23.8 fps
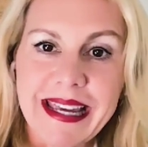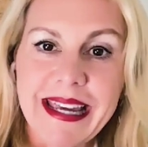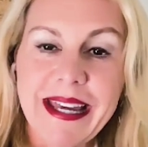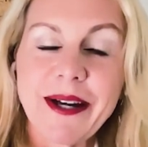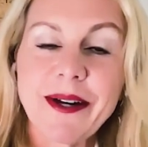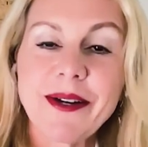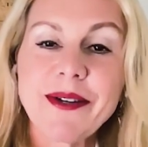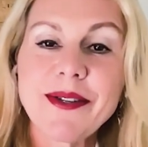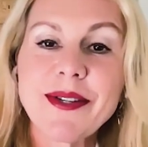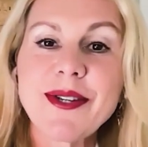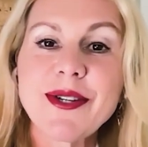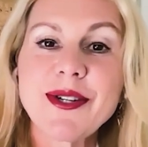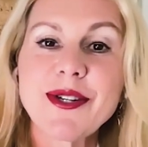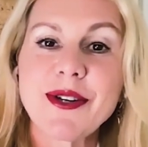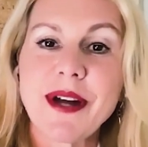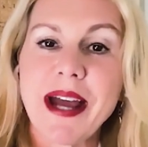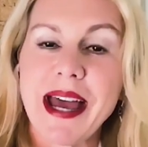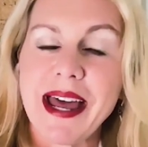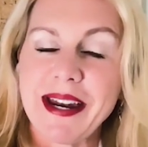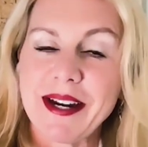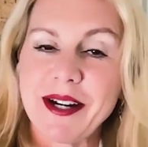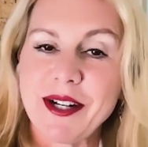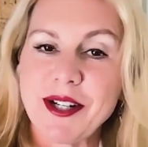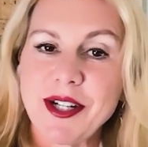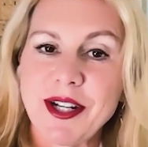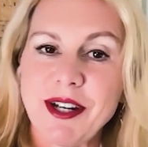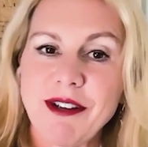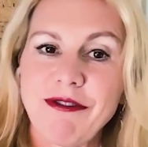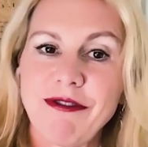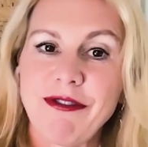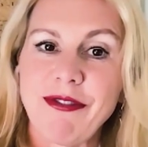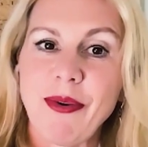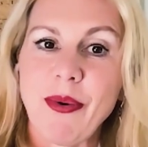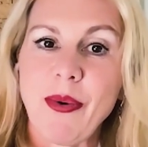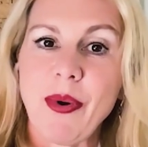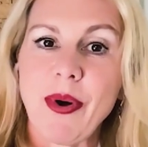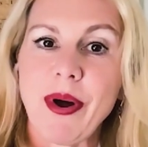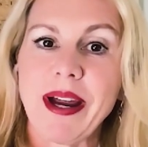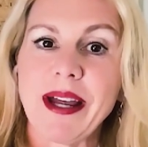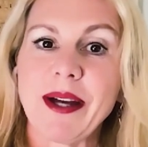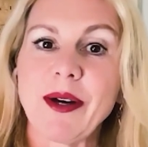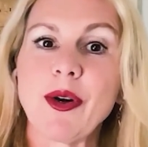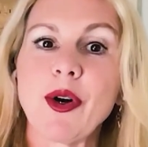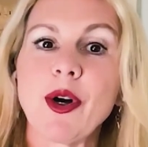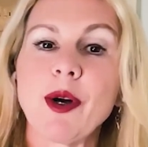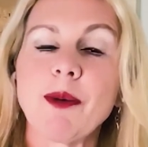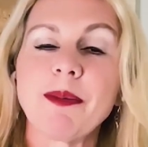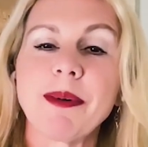here's a strategy for
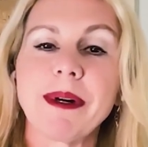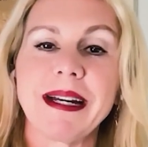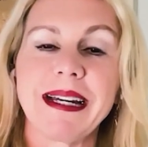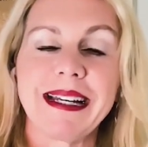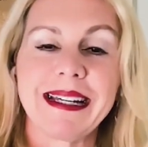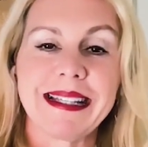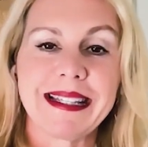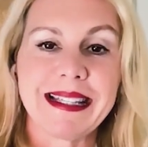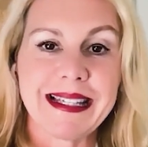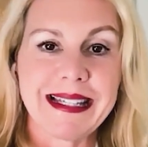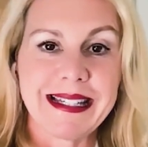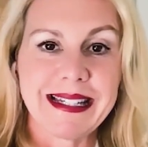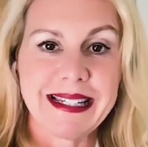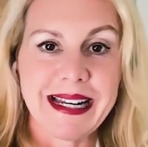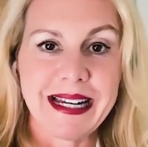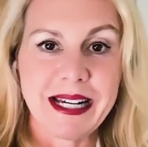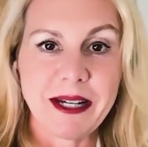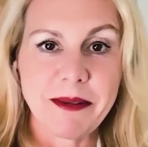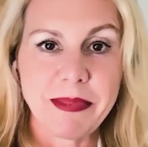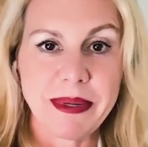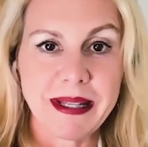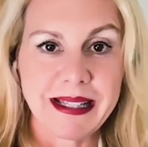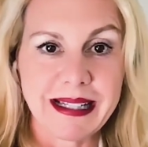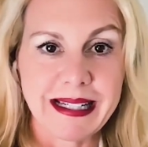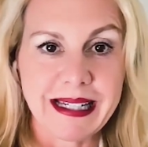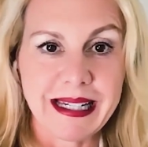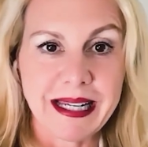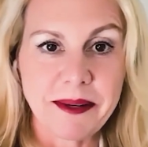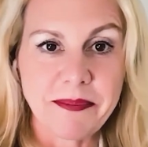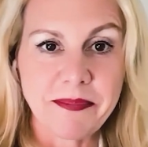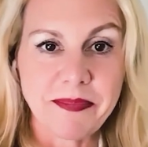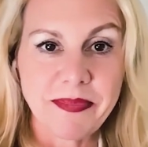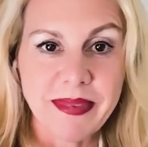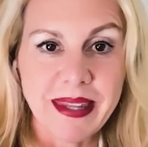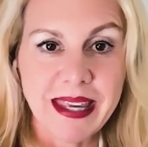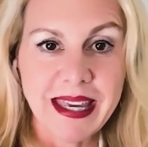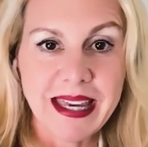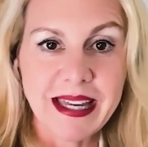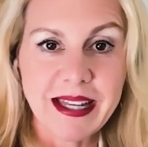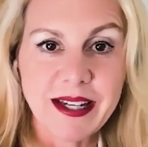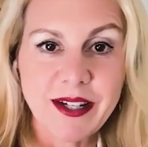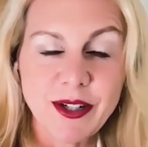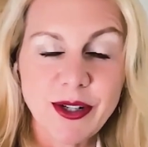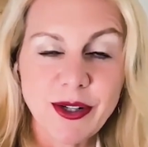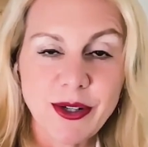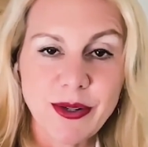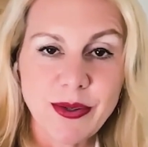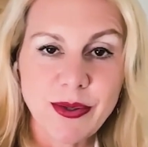incorporating sustainability
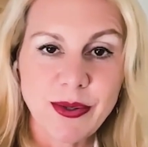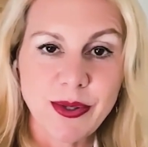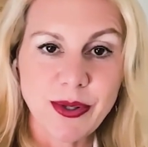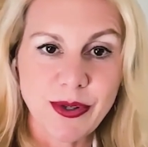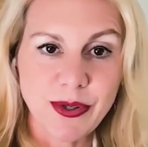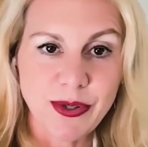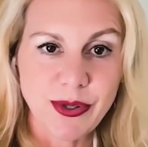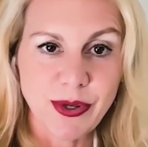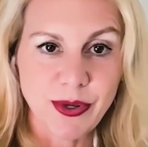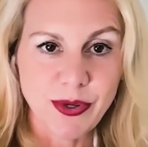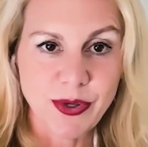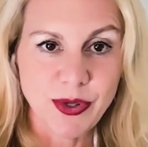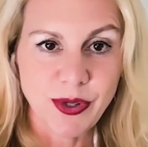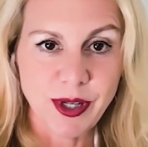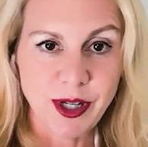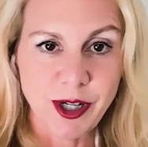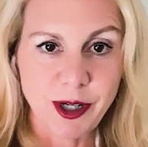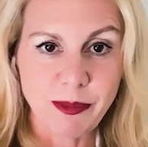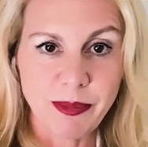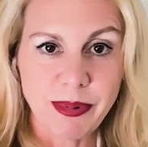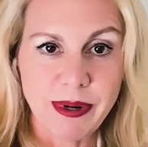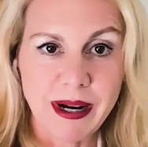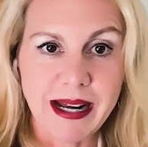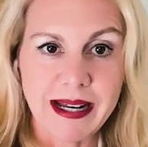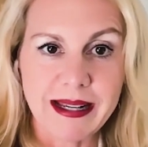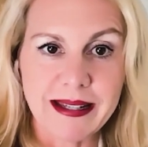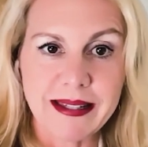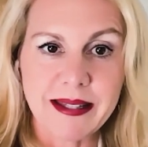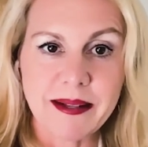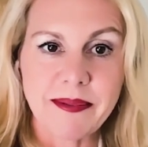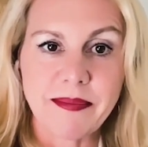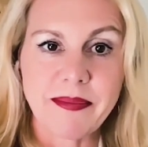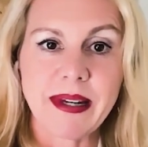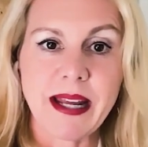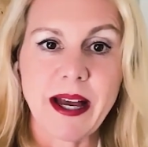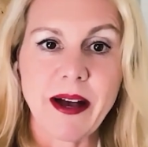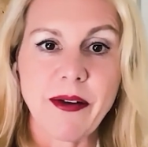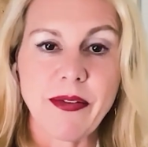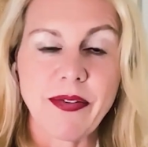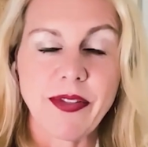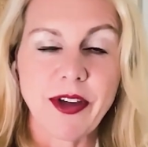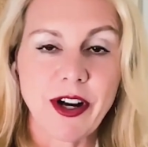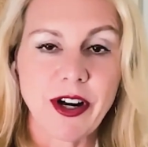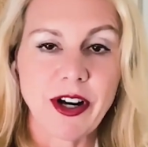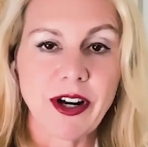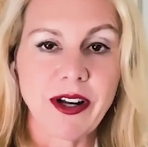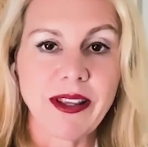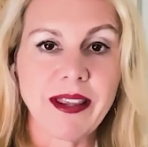into your social enterprise. Now,
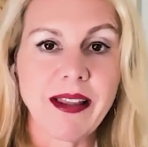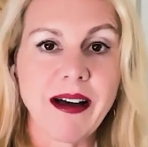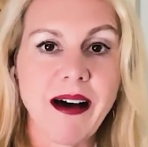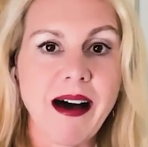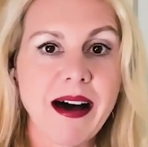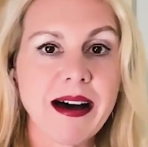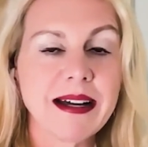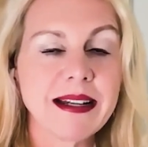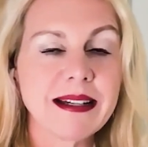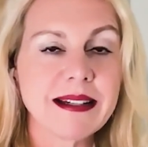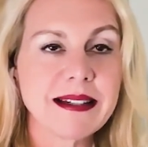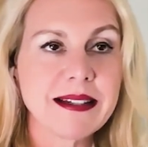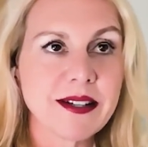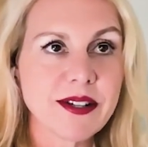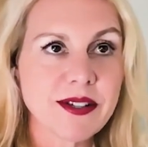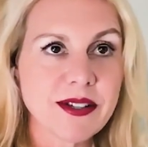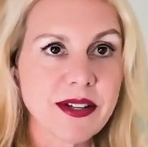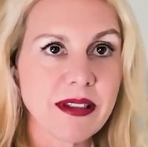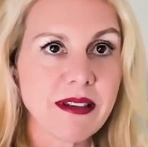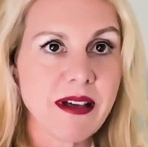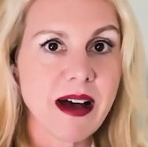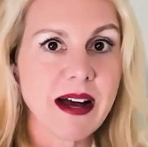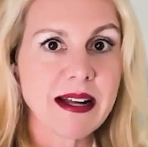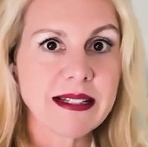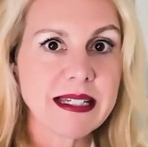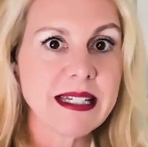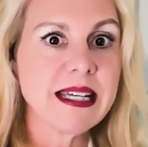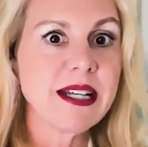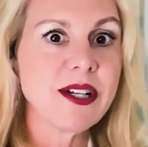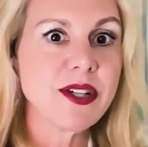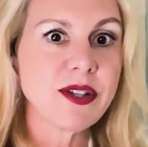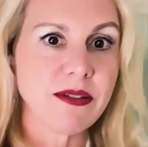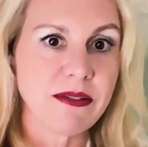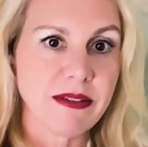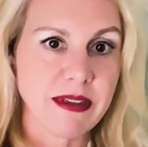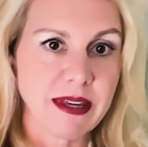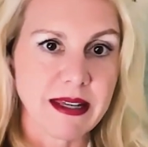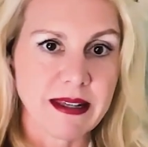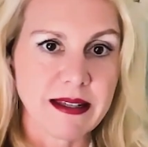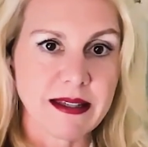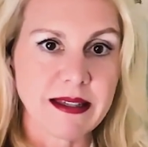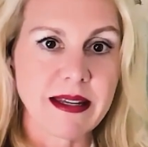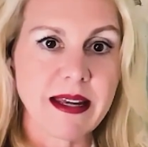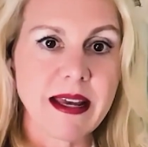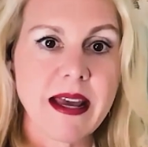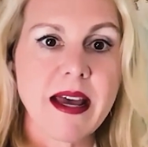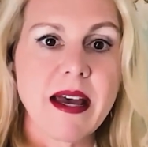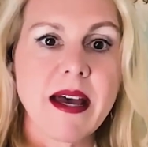there's a lot to each of
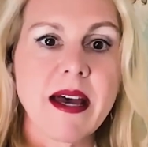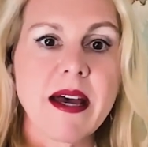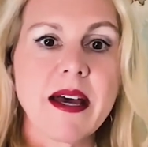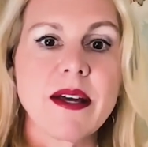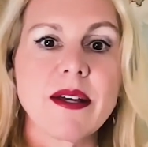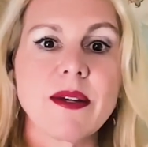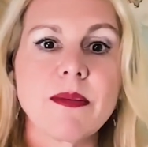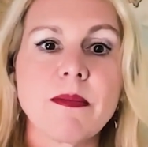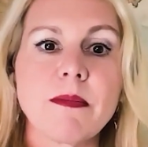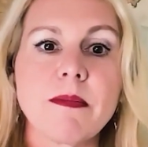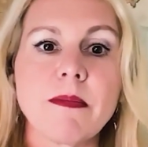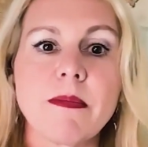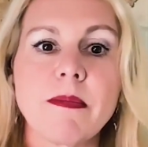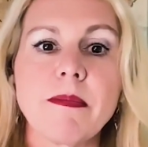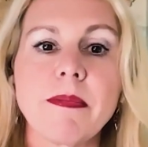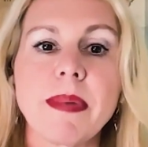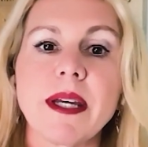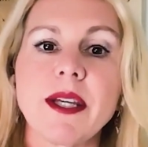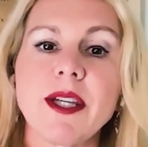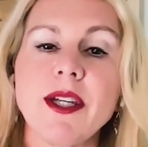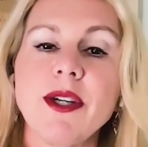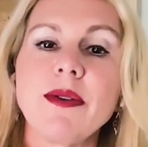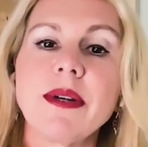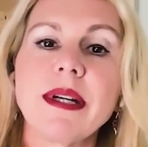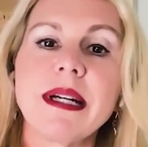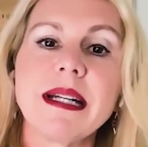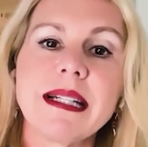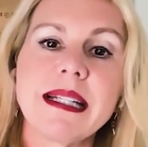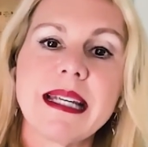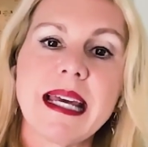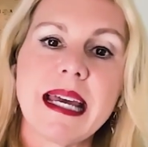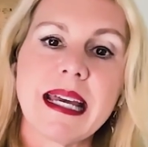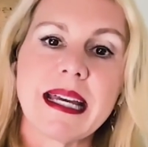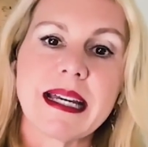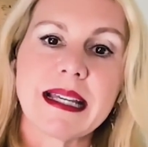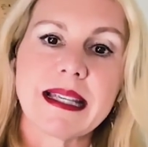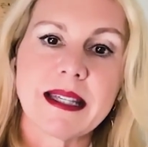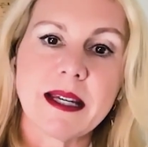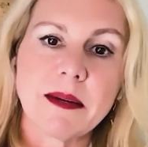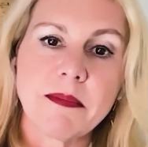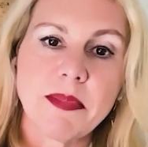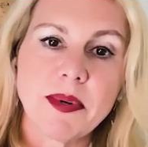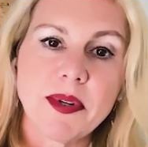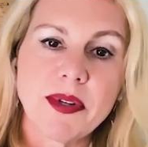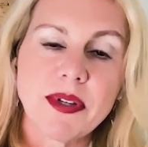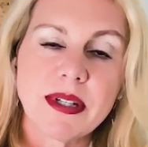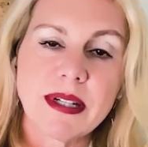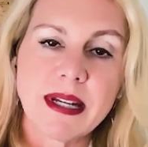these, but you can take a
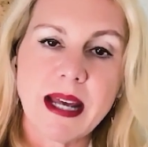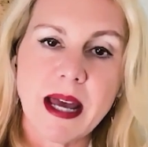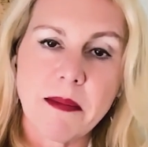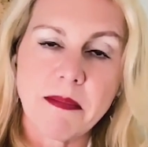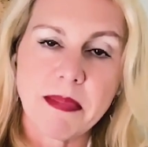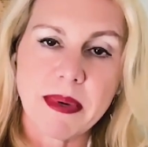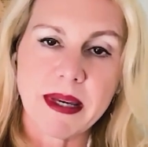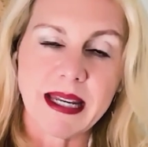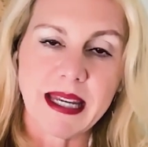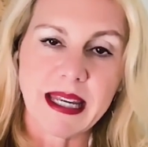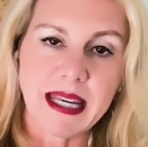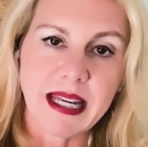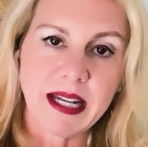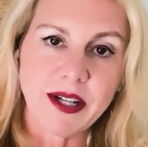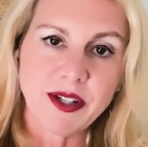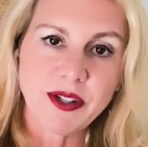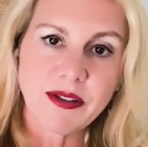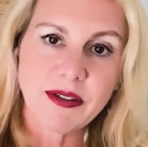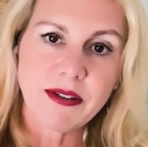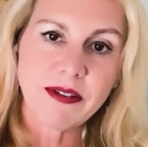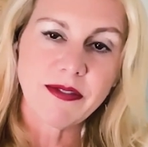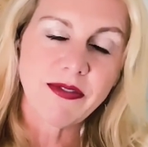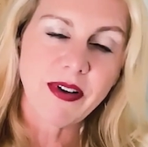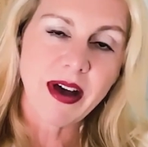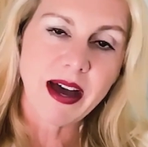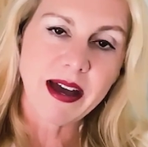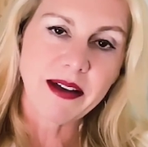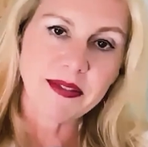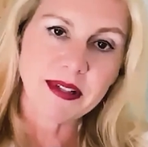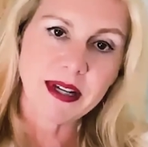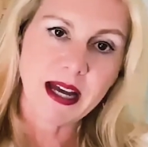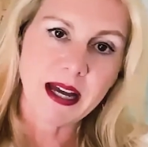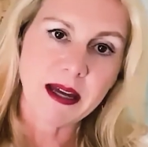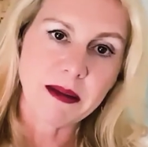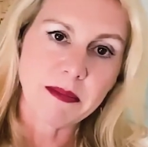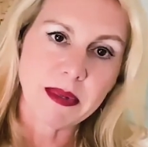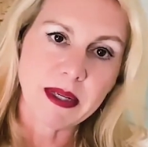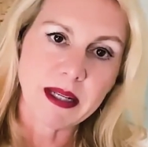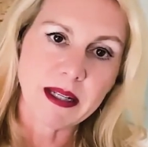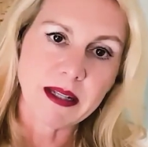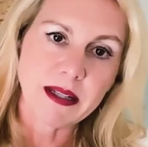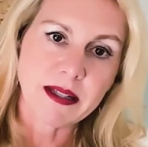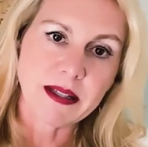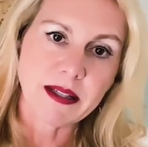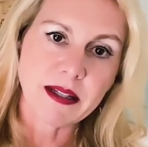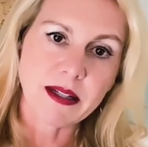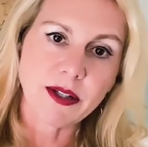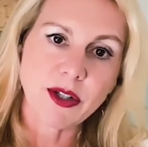simple step in each of the 5
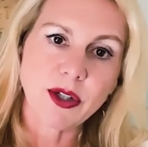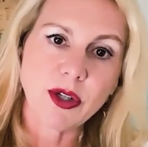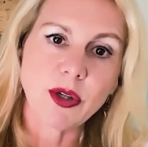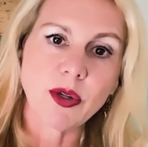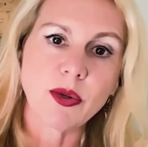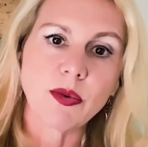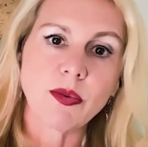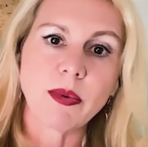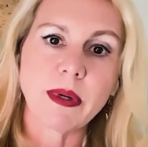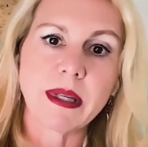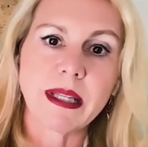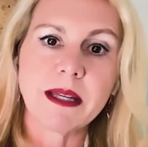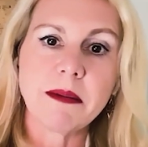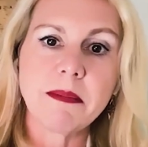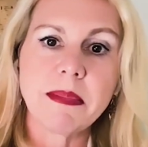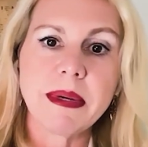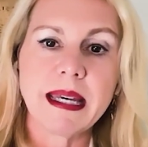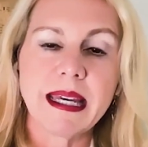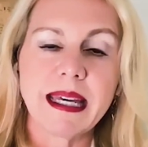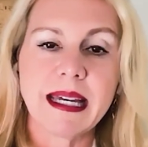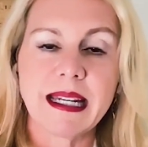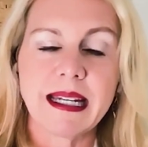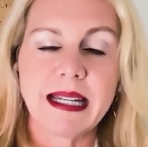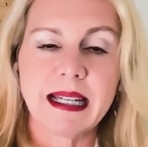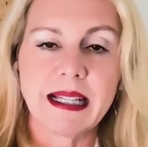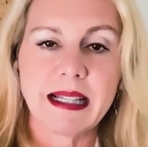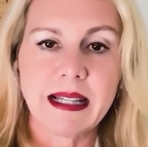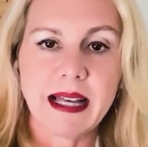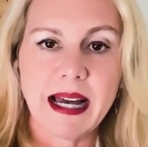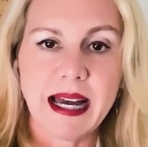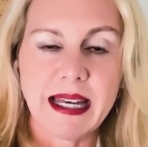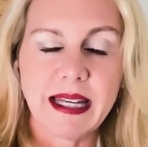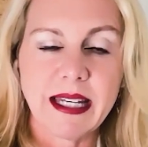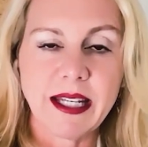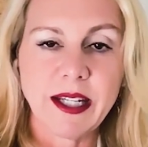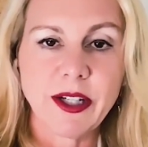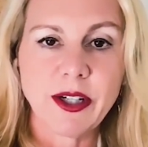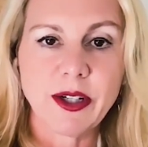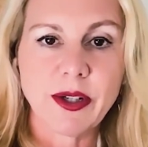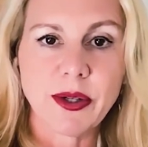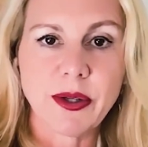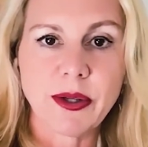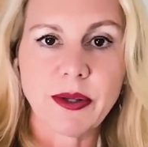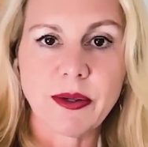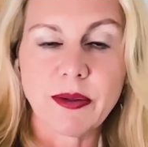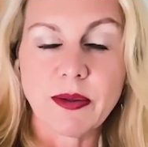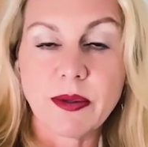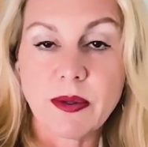diamonds to really begin aligning your